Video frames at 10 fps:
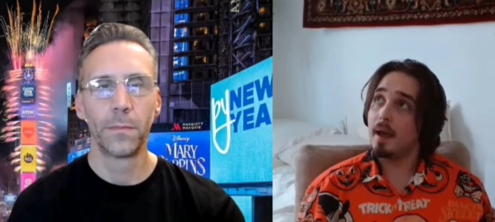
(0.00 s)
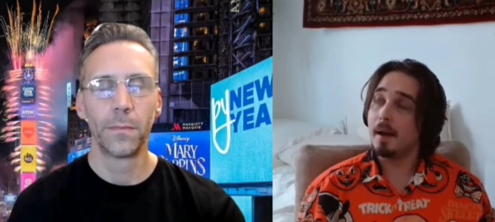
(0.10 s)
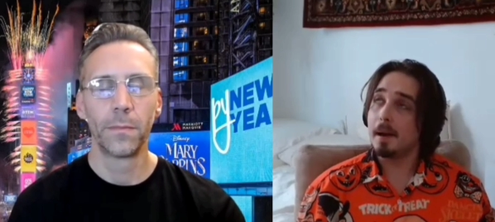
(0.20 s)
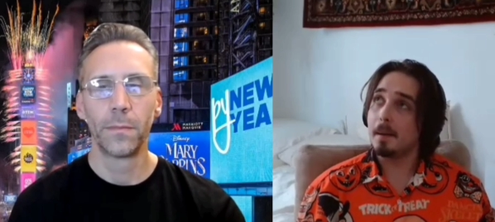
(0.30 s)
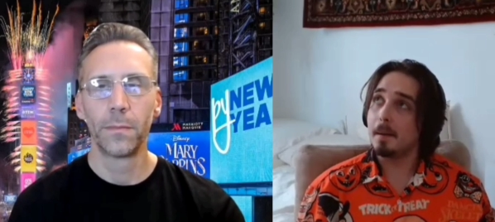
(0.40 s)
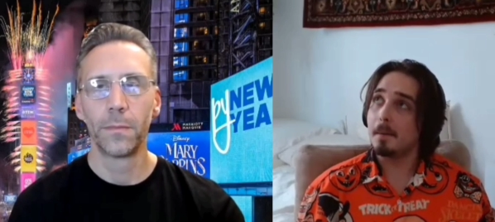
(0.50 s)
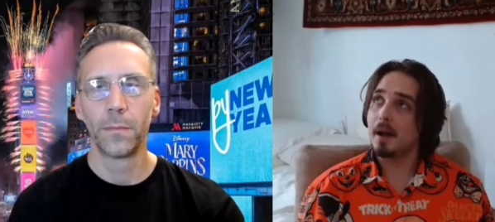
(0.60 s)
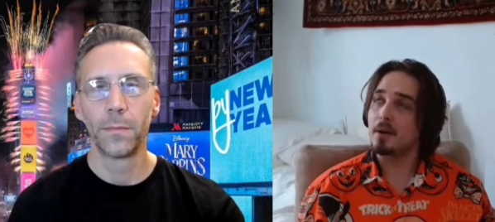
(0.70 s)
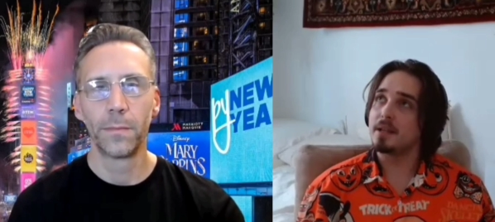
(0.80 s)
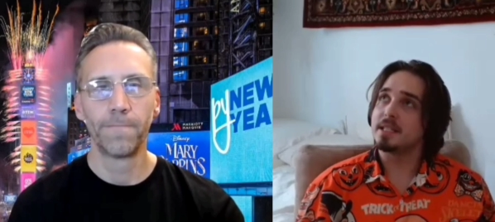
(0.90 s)

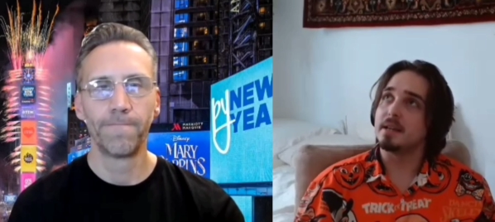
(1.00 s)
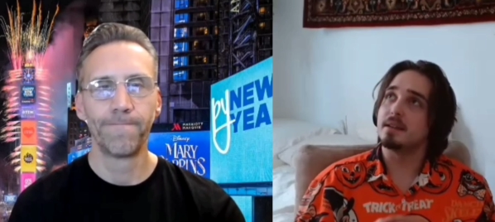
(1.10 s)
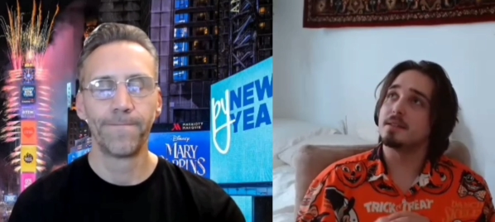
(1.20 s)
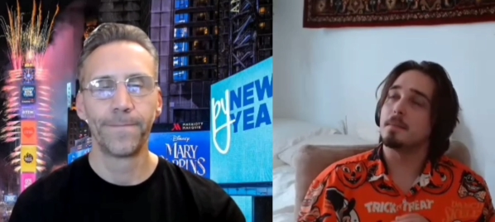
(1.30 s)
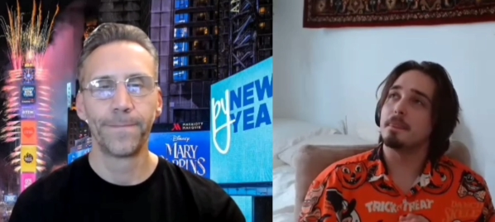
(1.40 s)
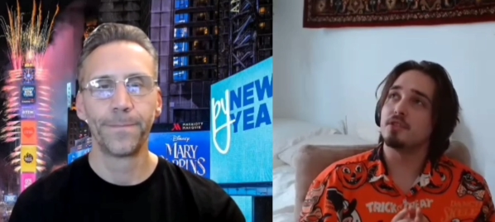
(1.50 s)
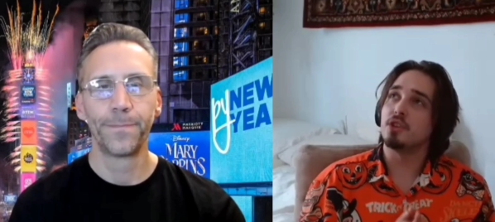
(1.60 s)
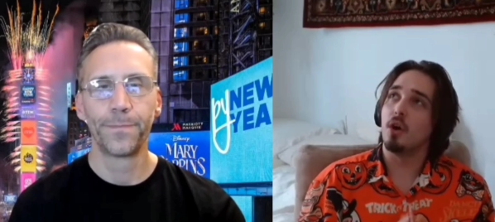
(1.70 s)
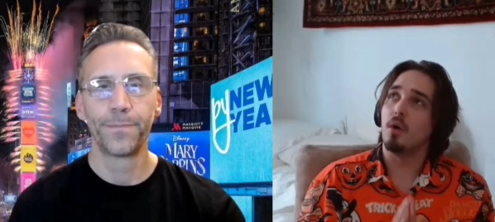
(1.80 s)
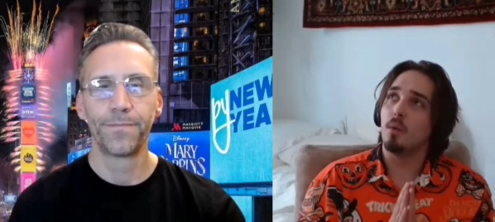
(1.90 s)
Speaker 1: how do I say this?
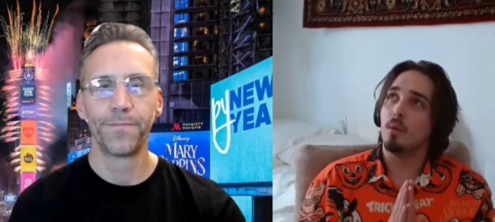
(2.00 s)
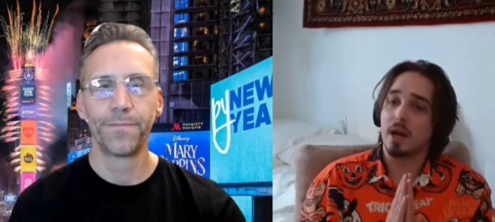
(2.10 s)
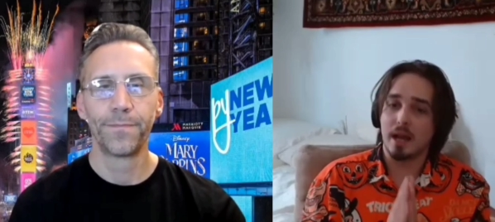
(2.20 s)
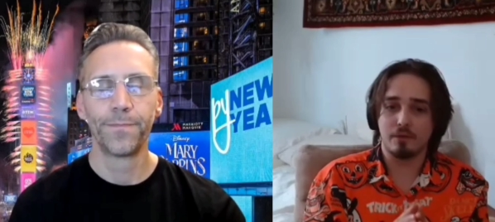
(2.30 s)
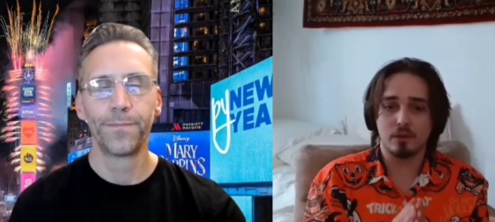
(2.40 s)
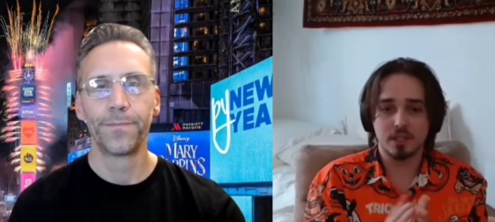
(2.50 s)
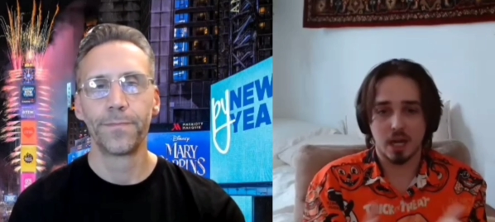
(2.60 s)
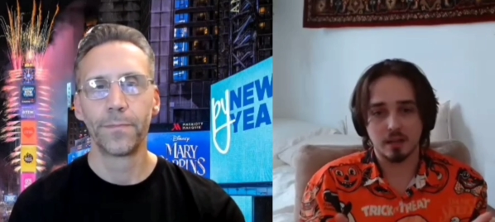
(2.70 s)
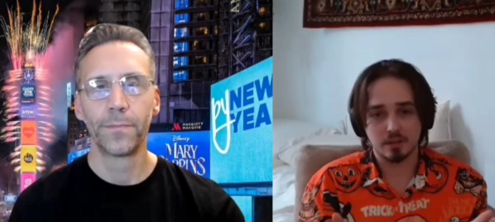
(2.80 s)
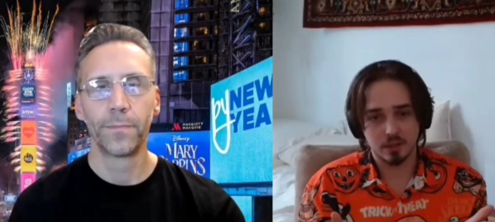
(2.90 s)
So when I first
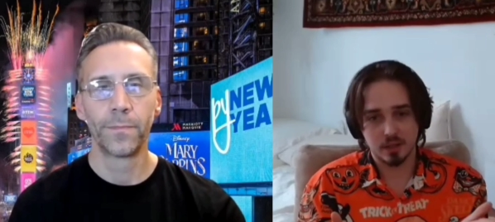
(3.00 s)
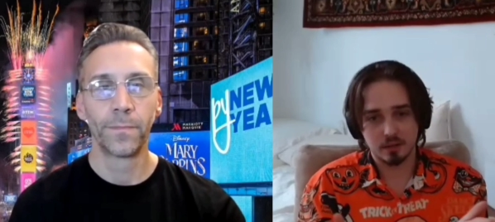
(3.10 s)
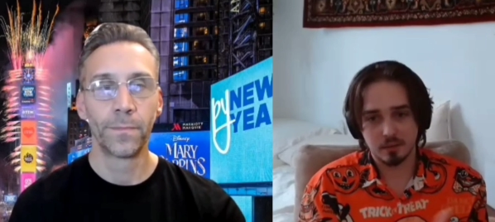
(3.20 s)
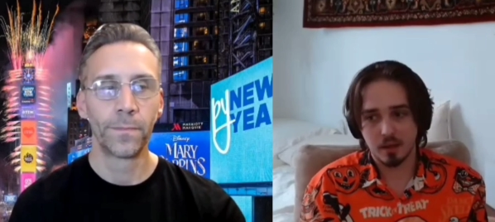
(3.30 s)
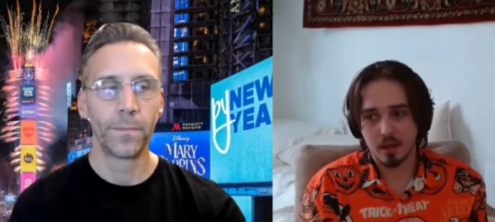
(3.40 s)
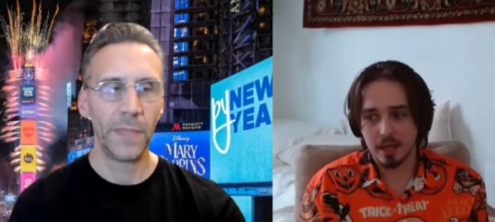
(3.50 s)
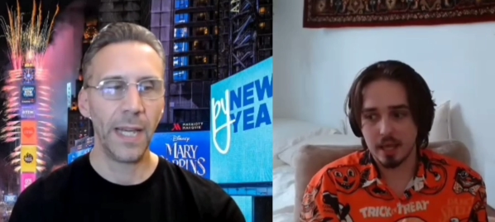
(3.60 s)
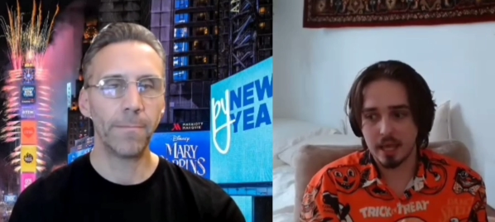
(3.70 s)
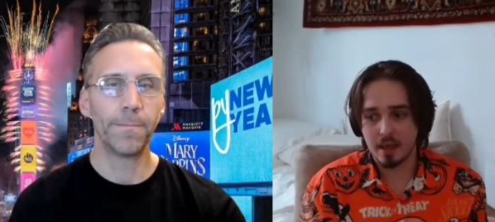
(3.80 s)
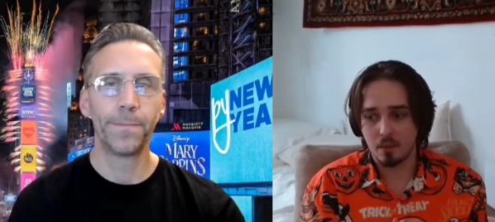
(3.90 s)
got into it,
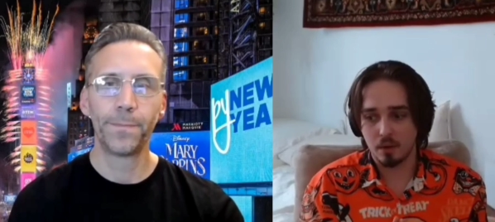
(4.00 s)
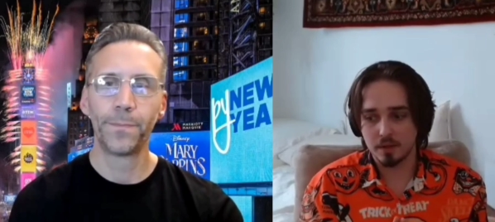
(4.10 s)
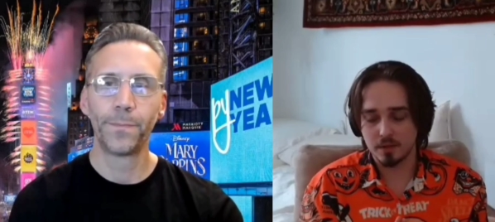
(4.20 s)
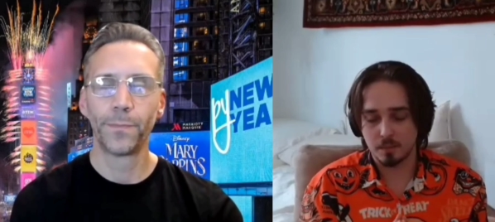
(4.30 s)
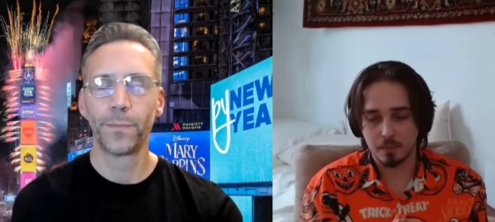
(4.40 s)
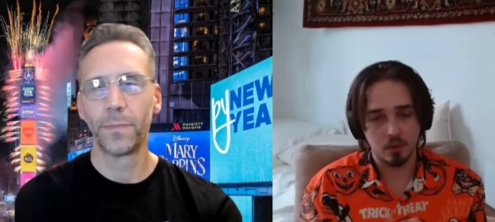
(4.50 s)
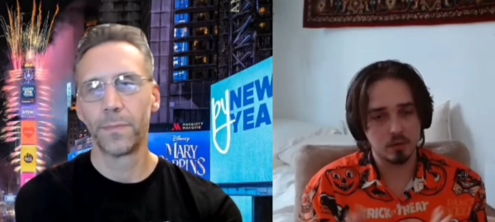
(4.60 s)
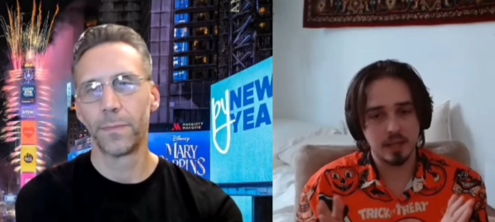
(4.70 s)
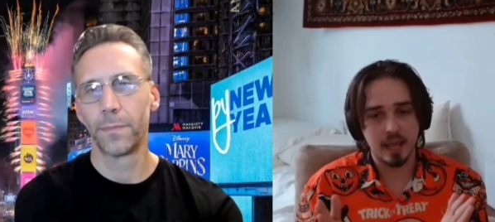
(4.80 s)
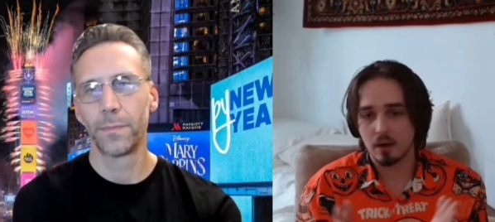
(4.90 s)
it was
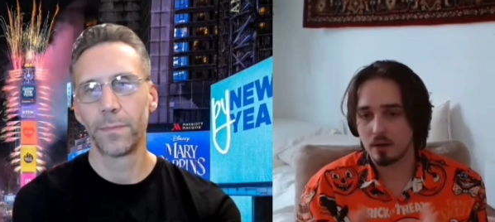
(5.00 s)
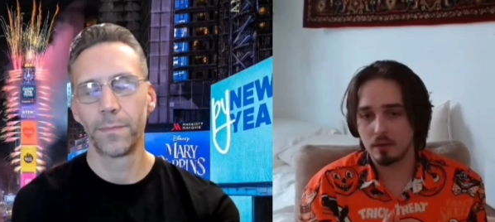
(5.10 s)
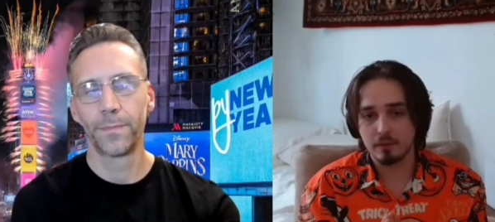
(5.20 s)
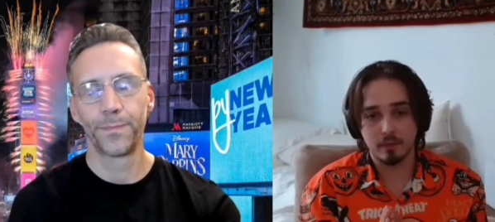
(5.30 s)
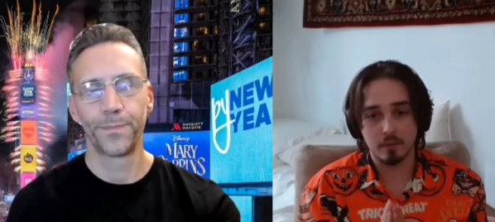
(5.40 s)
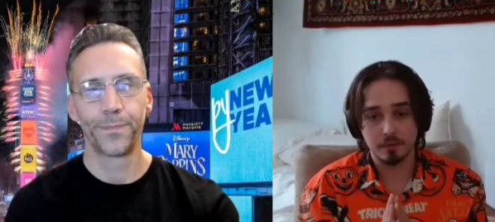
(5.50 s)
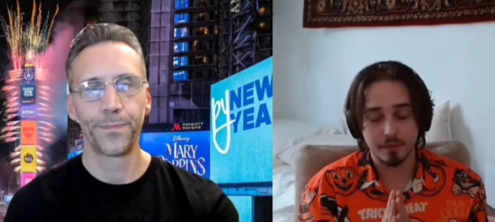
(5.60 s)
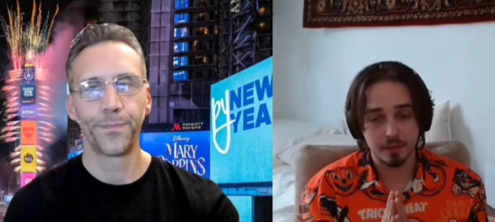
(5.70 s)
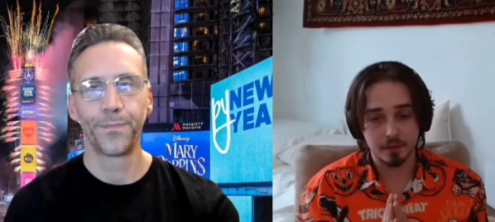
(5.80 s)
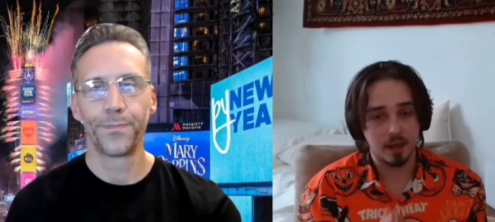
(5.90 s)
purely out of
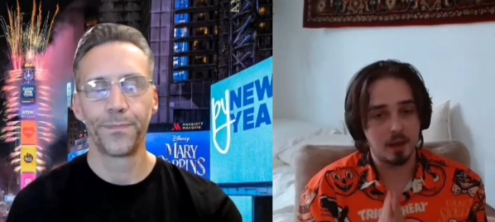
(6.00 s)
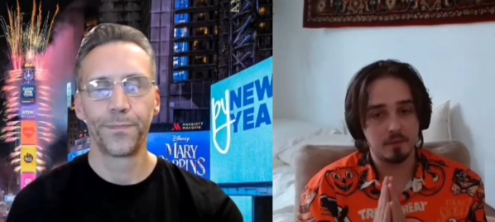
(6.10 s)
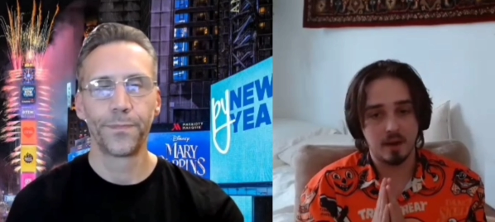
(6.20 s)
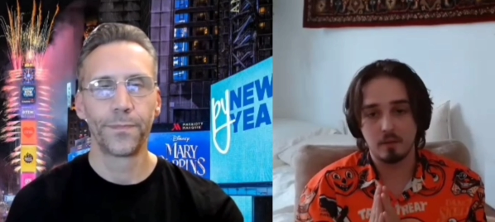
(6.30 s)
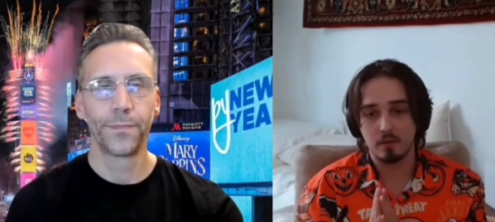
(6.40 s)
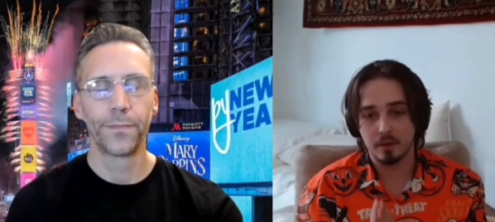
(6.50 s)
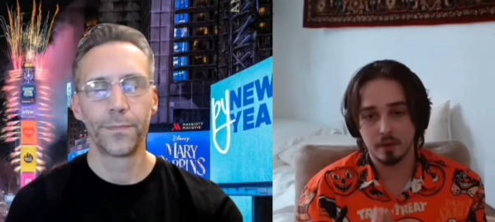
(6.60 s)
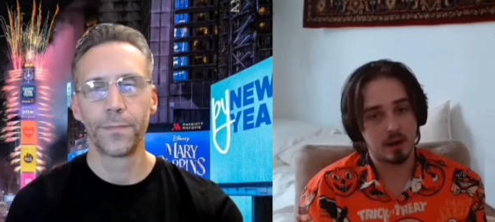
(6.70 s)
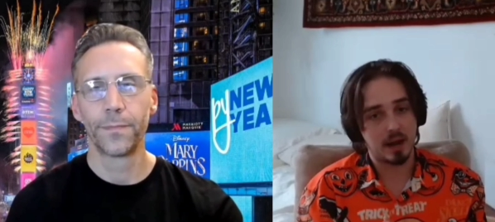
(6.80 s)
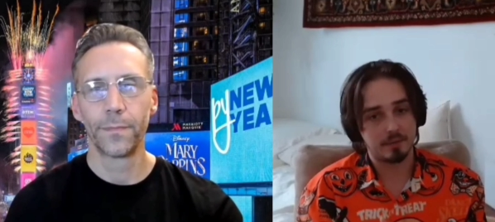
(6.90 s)
the love of the
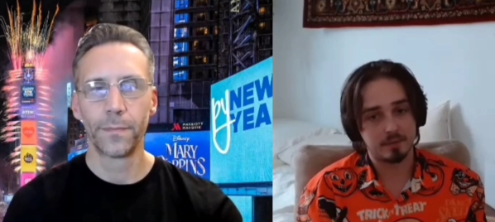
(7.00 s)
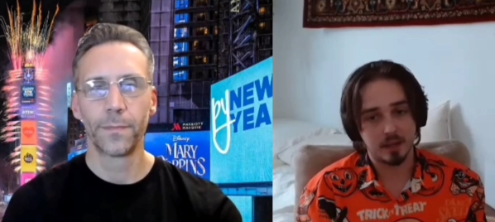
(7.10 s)
craft.